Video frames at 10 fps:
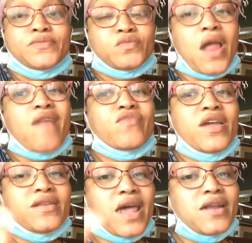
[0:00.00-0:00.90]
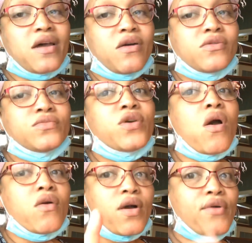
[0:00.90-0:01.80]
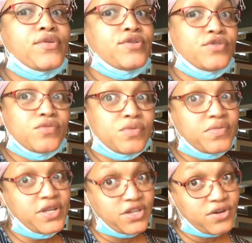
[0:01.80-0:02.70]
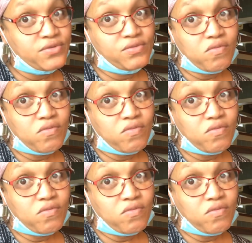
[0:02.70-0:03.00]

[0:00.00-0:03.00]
I think later on we're gonna go on and do what we do.